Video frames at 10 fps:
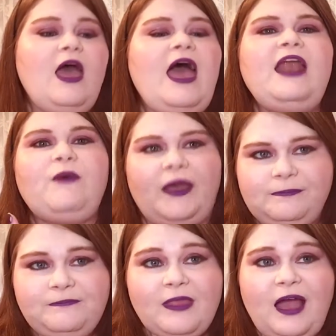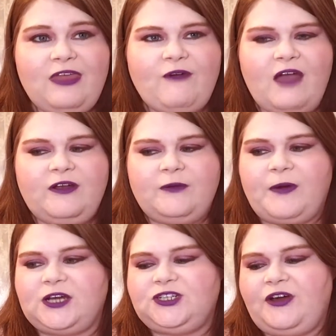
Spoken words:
Anyway, I thrive under pressure,